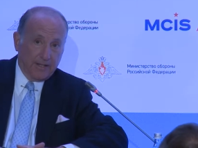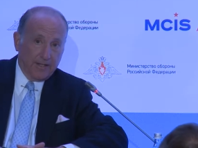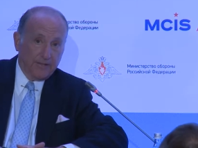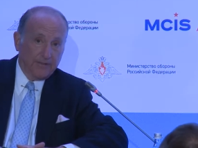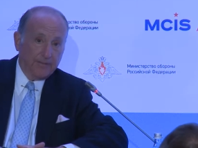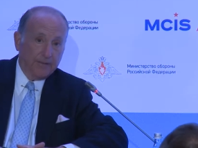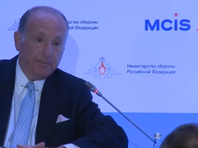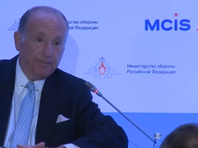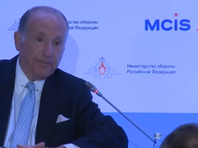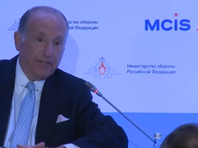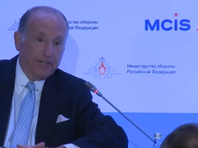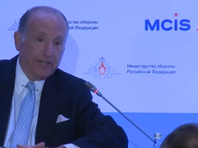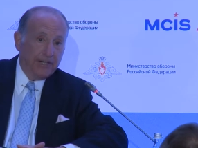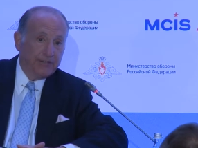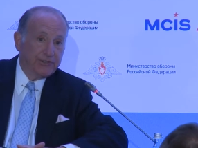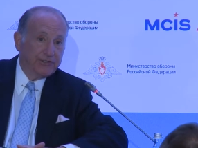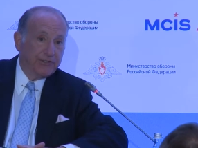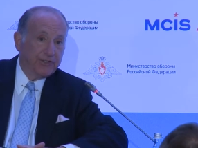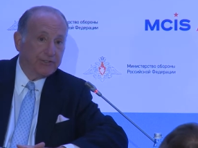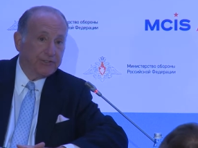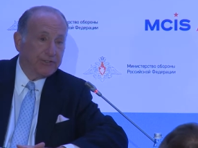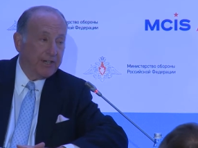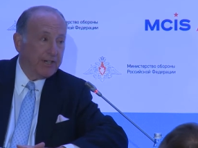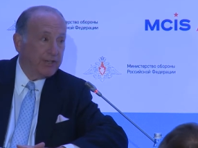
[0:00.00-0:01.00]
the biggest
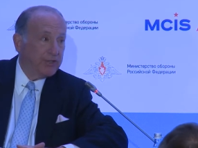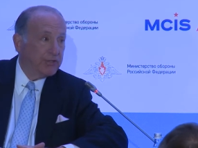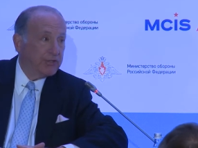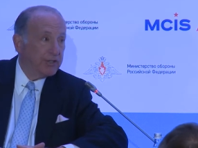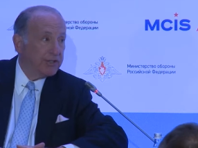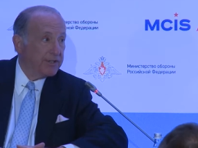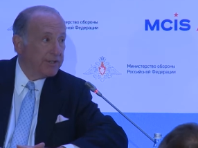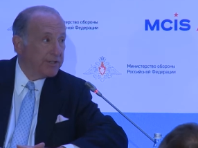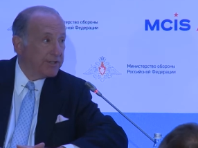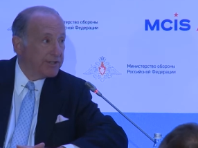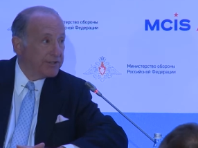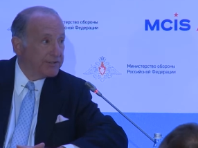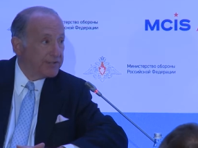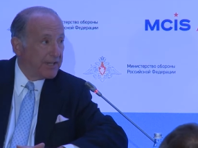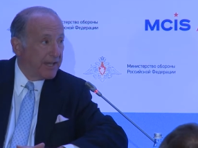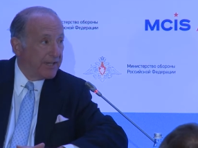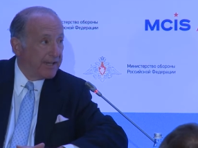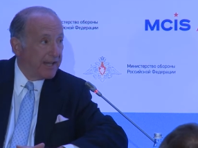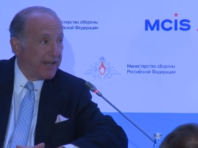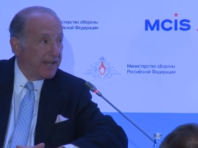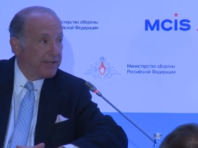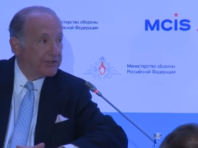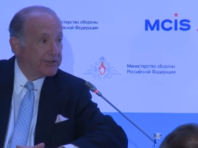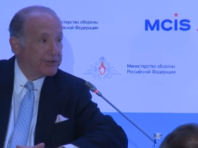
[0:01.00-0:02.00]
distinction is that
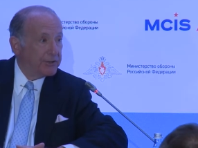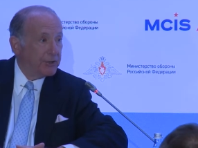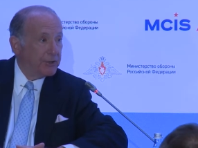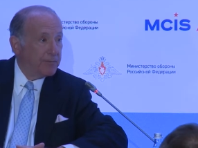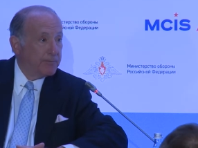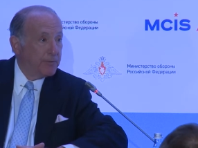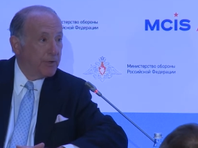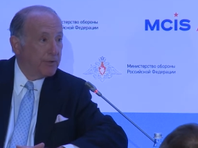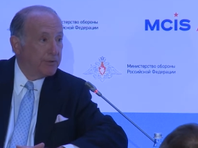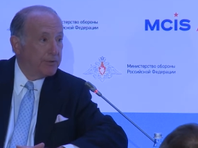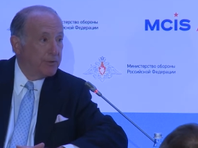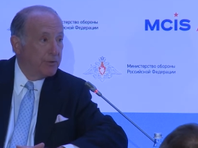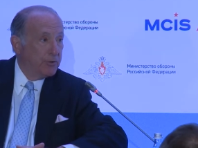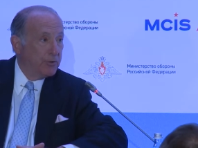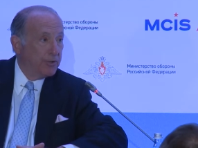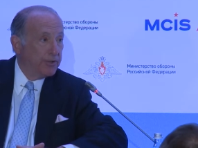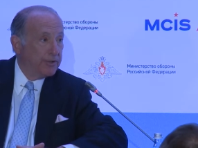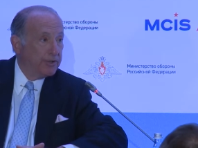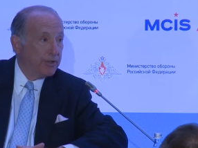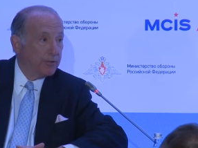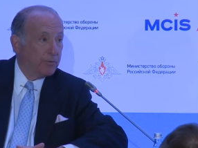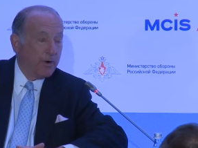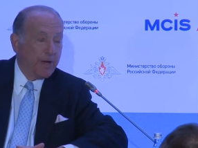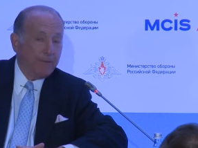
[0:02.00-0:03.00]
as
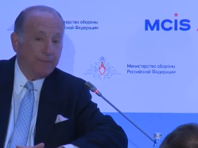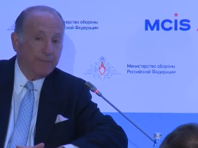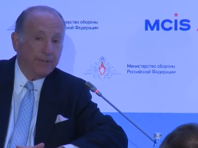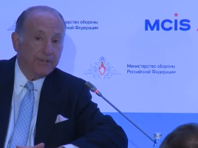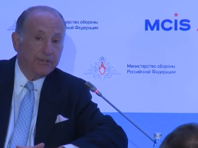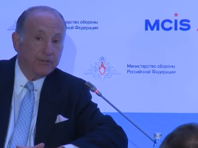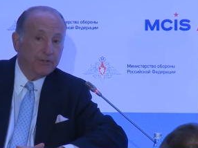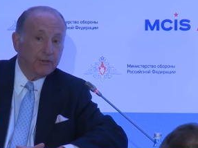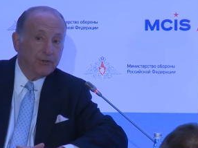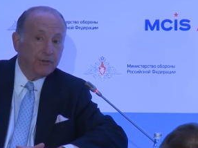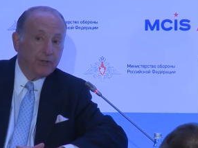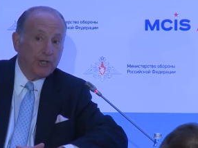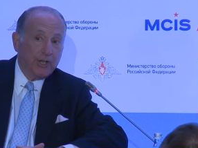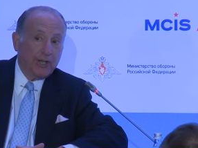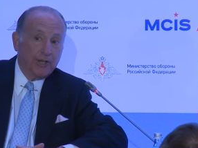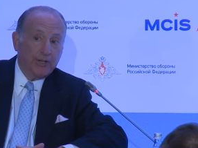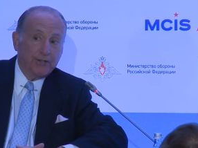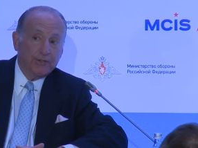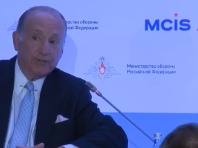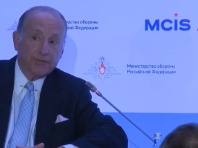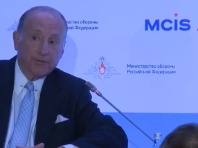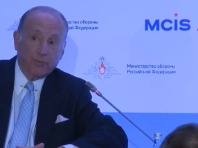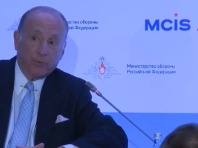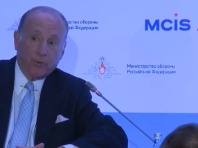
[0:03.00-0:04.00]
thermonuclear weapons
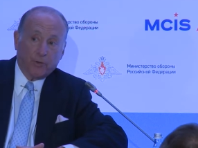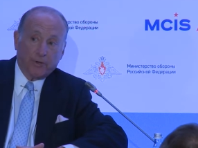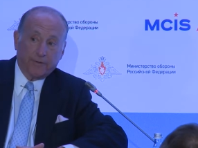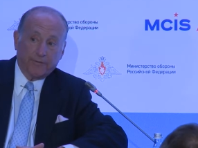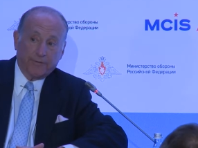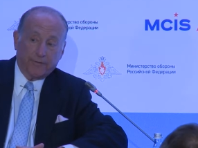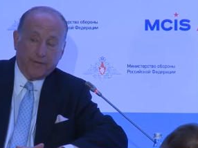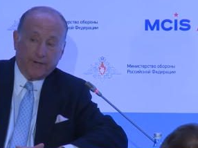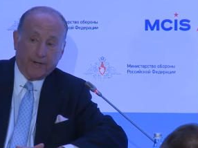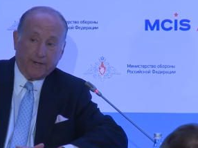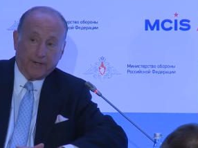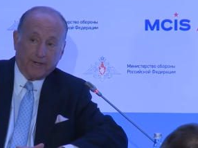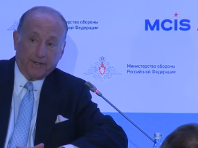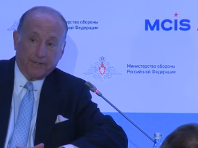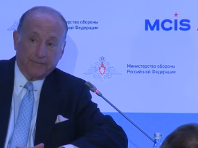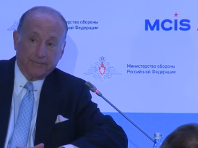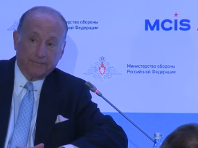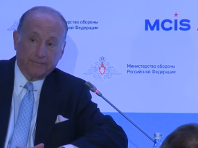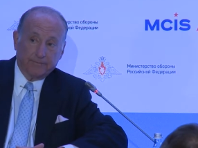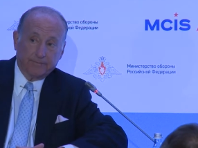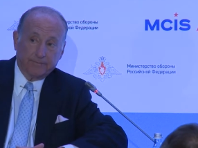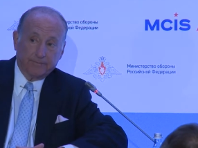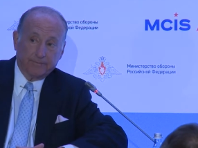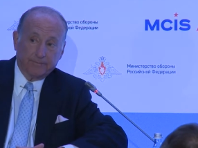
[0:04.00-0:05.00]
changed warfare,
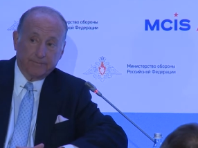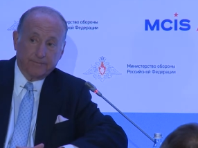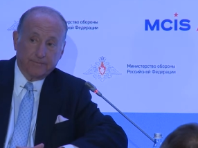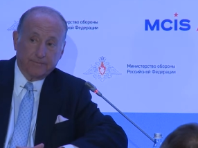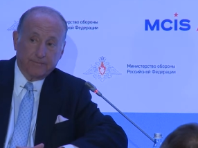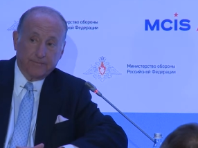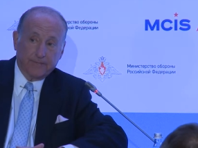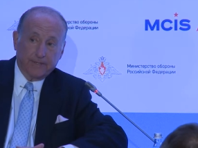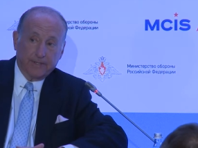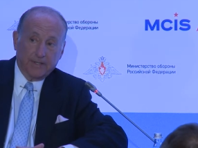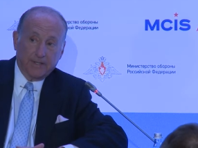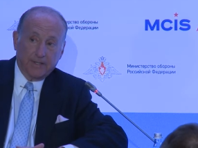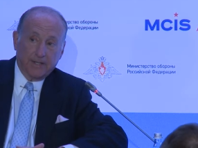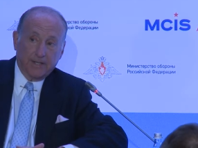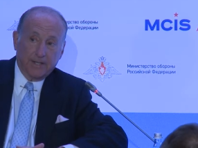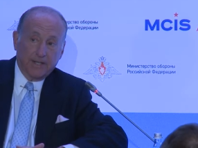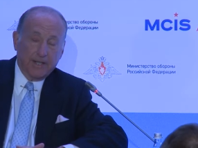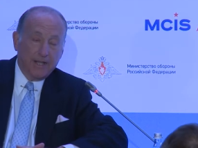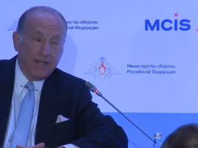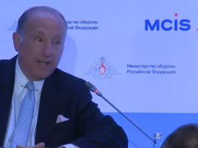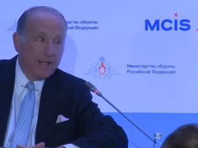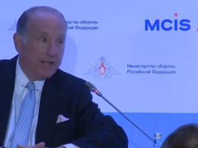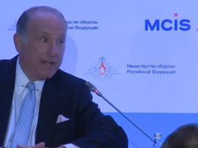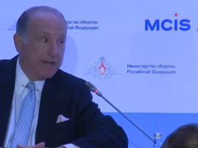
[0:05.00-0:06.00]

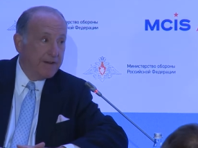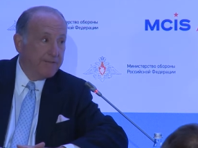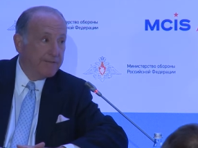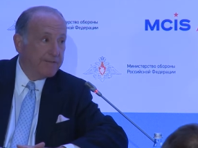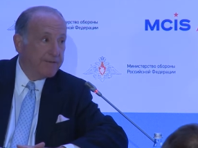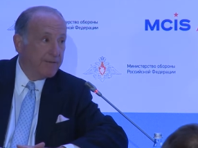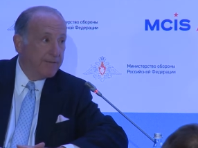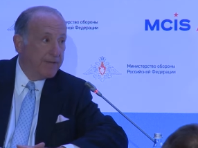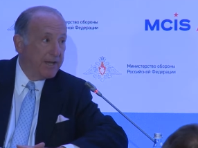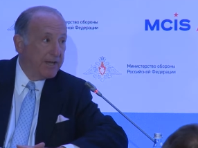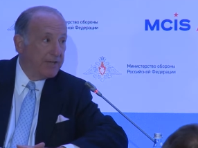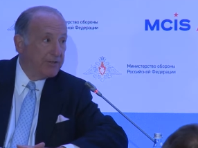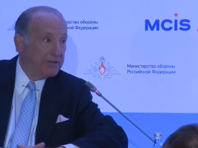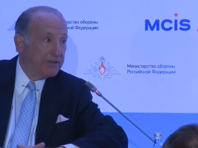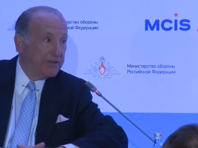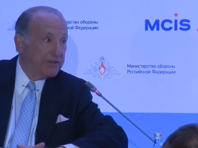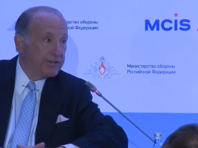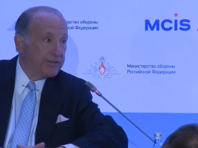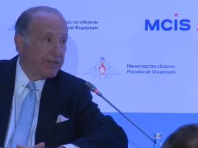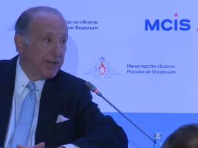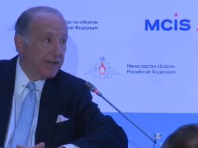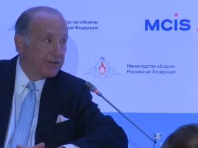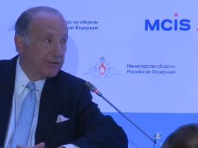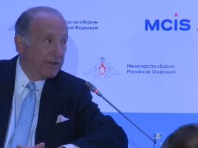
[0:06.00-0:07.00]
information
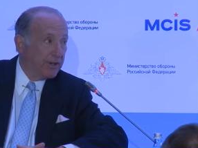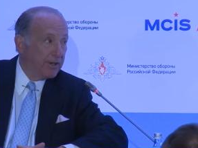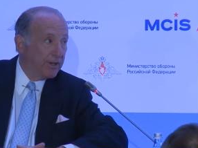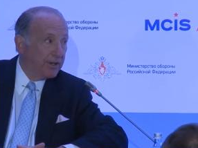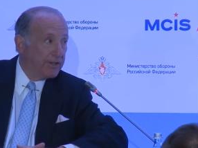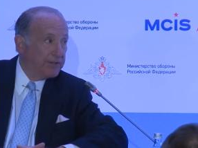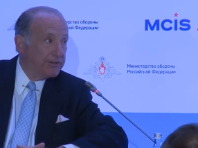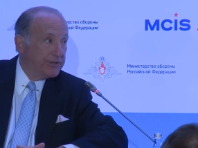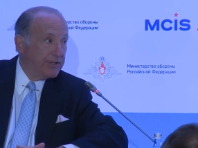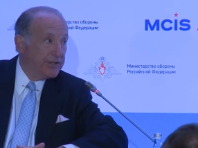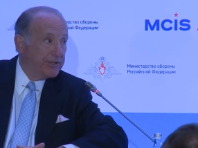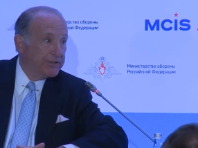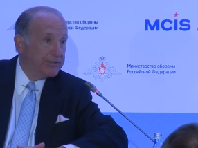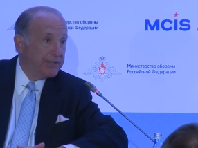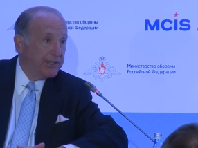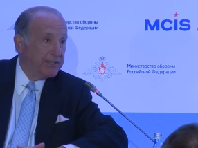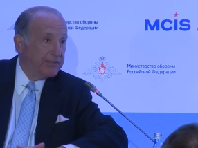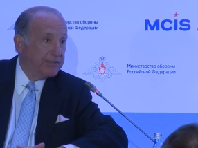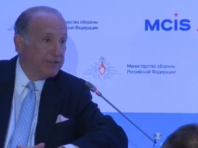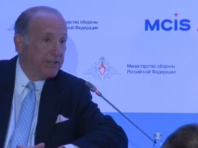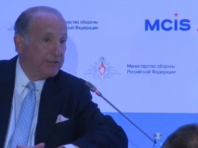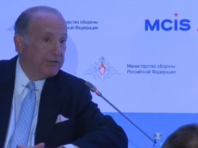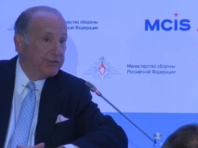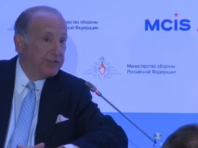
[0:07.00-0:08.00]
technologies and
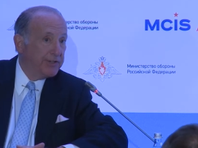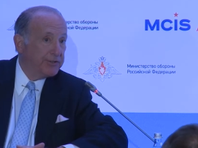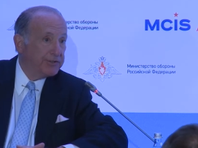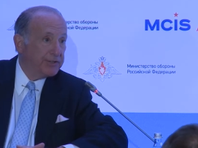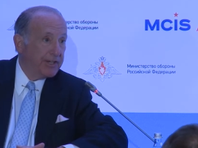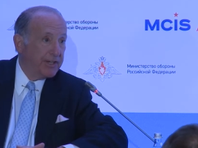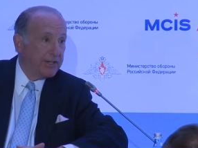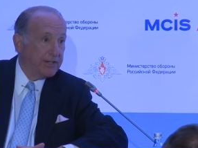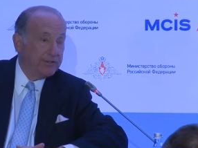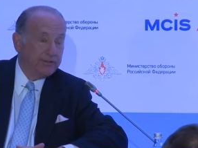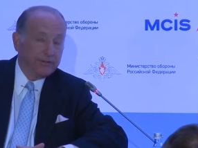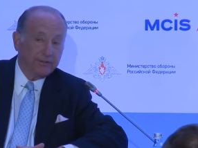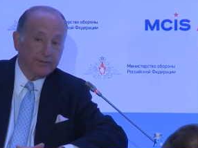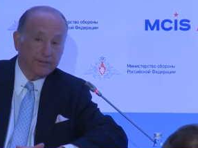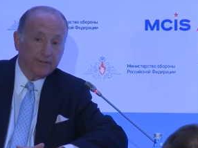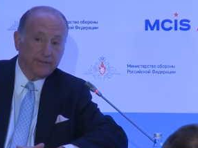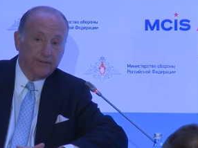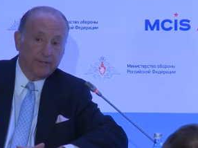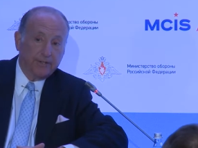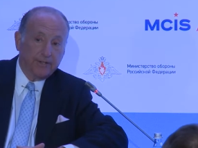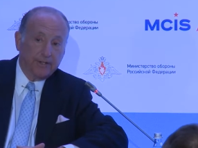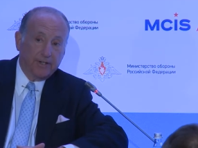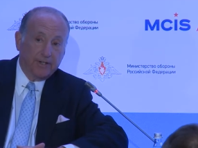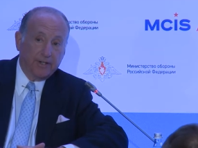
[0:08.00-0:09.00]
digitization
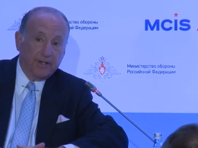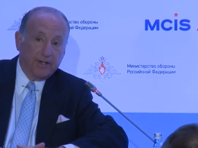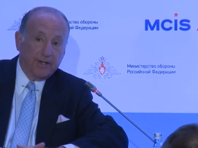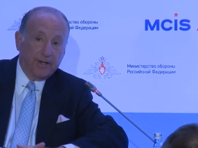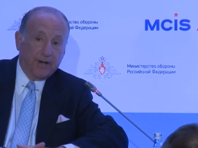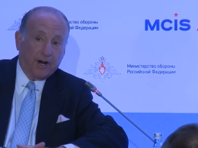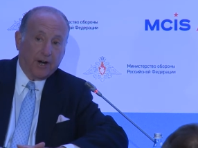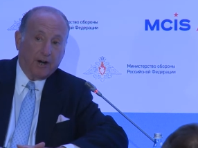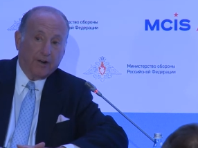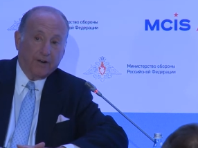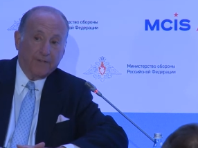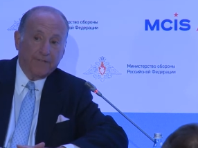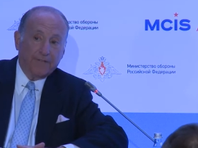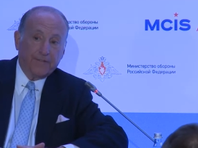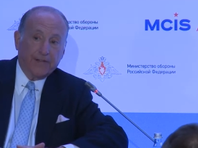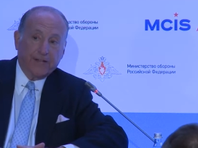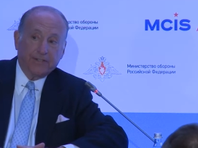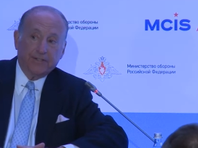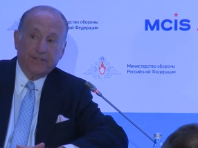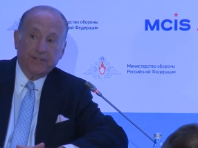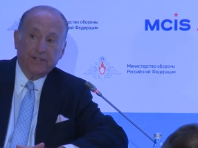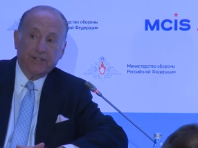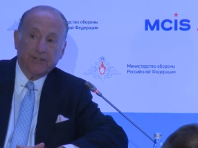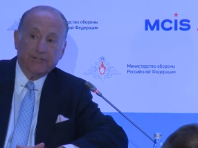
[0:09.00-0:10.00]
are
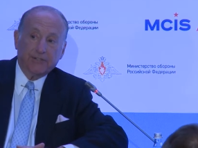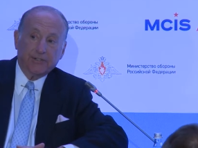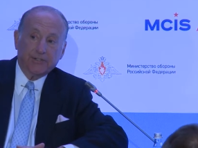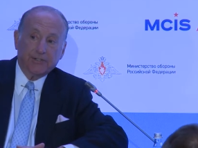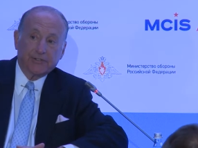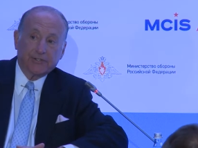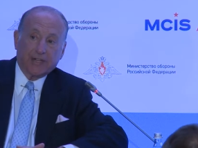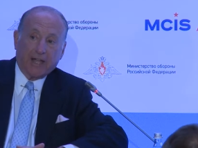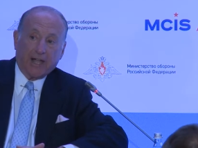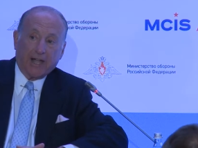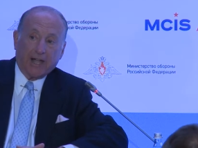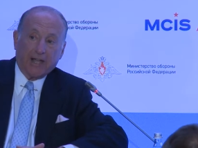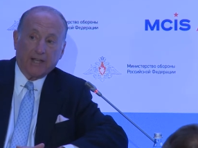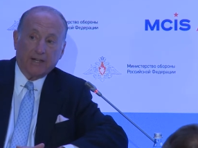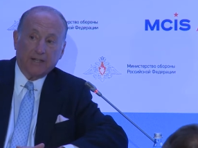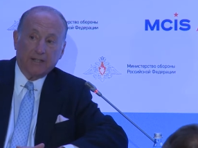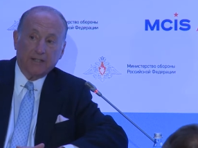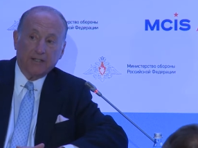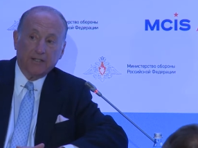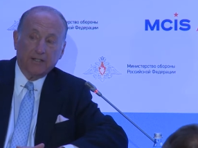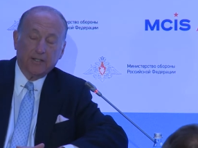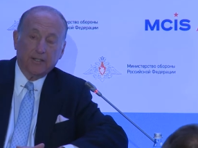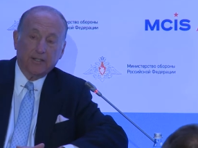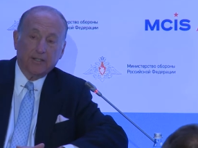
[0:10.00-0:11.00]
affecting
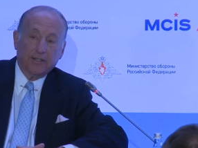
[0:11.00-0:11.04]
society